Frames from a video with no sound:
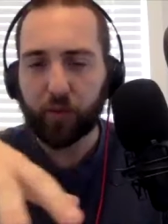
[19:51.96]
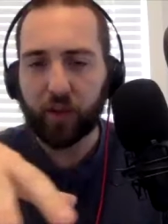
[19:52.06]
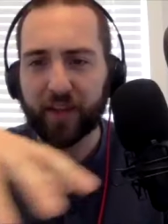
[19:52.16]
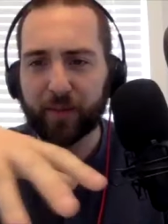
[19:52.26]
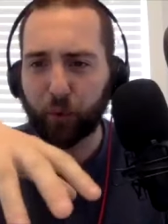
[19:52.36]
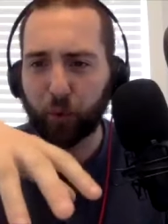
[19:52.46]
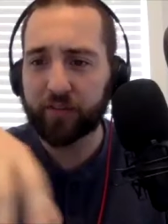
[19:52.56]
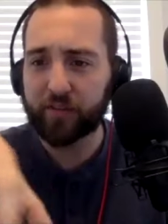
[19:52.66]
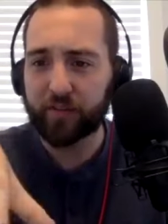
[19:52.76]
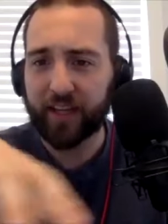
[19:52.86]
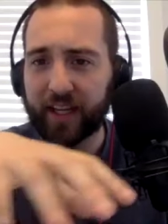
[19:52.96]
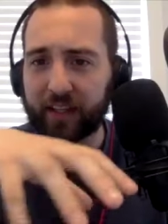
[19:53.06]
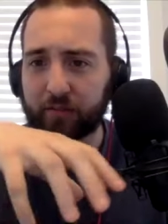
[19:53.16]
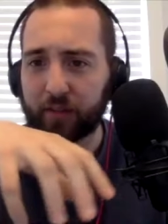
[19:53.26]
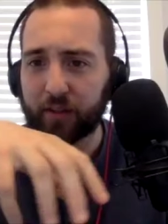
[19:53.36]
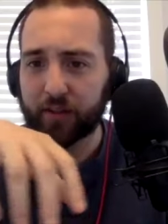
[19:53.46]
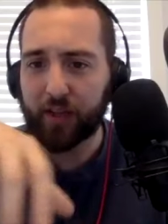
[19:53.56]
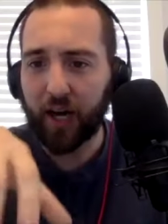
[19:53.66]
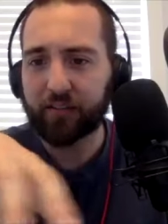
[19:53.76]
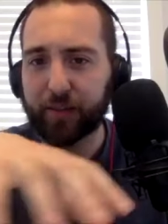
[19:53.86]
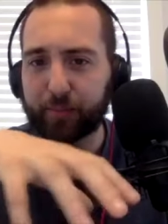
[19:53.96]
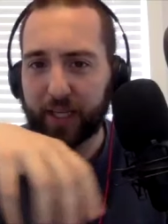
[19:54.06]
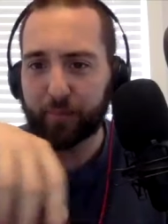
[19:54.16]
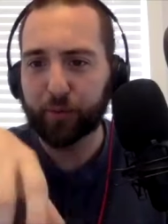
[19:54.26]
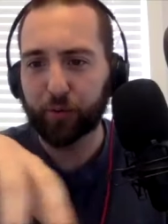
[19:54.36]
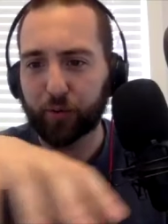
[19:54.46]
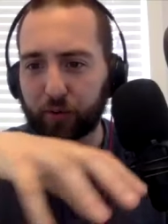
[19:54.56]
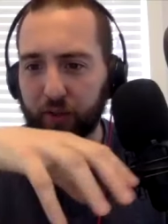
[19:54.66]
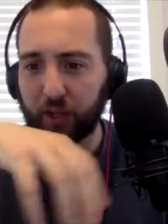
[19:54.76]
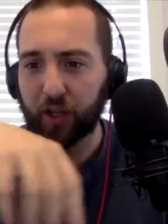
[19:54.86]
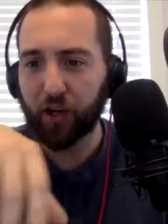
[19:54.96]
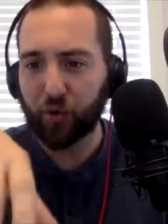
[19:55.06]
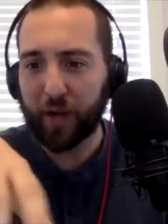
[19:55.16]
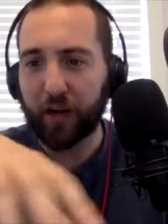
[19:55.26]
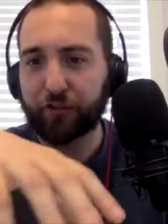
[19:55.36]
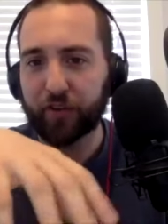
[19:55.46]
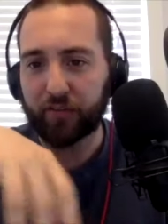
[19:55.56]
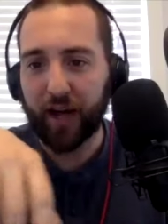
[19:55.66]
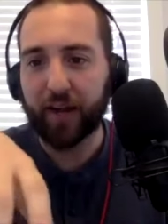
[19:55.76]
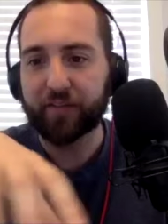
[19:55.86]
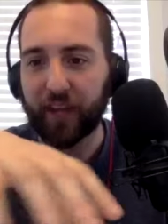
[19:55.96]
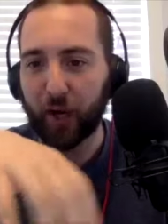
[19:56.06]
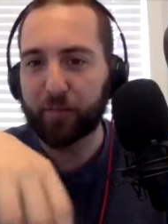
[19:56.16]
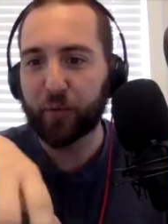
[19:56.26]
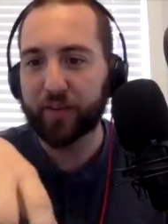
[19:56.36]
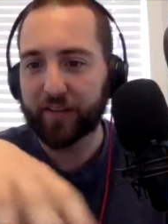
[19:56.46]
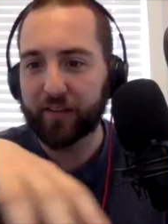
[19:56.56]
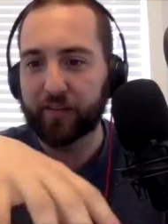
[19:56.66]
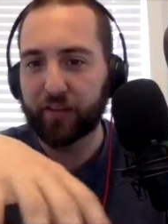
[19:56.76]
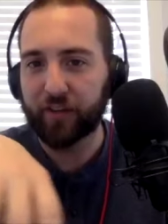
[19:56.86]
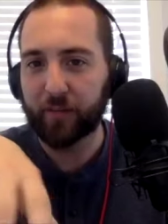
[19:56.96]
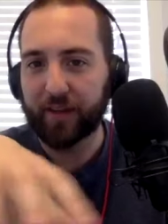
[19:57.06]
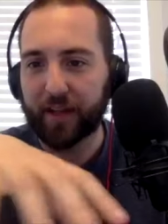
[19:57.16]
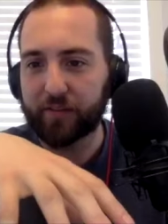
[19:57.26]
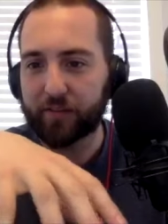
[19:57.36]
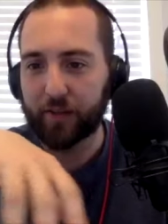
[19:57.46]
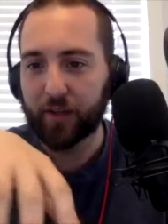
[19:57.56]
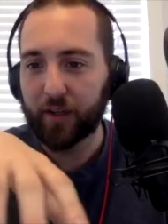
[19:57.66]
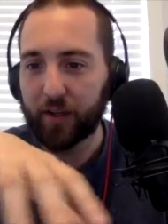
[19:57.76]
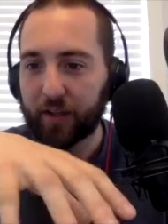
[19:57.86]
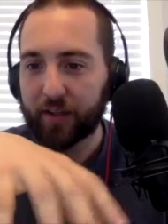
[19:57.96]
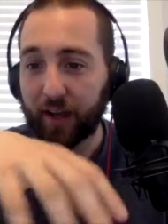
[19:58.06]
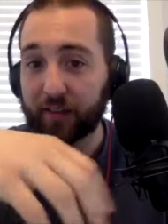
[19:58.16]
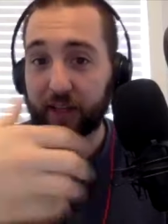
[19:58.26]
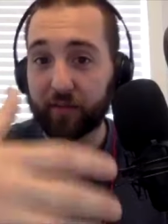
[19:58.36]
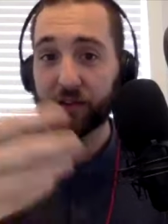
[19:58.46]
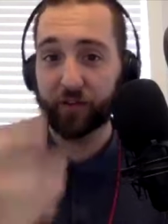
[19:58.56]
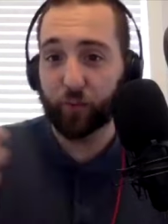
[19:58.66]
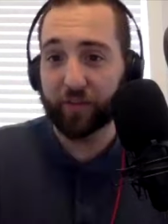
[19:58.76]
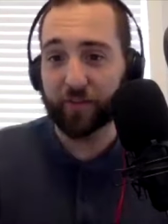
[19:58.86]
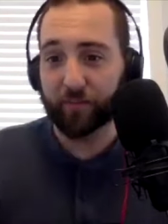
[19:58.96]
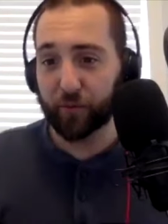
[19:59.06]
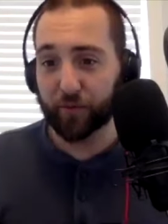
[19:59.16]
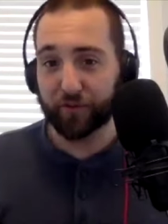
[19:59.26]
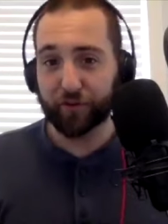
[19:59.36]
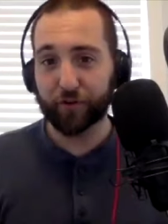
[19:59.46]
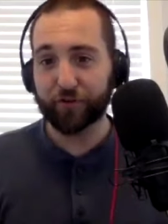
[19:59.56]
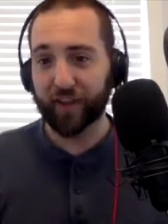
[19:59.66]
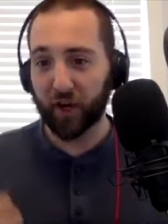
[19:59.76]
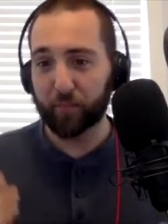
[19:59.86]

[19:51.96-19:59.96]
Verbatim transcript: the importance of getting godly people around your life to help you with that decision. I mean, that's God's given us wisdom through the church to help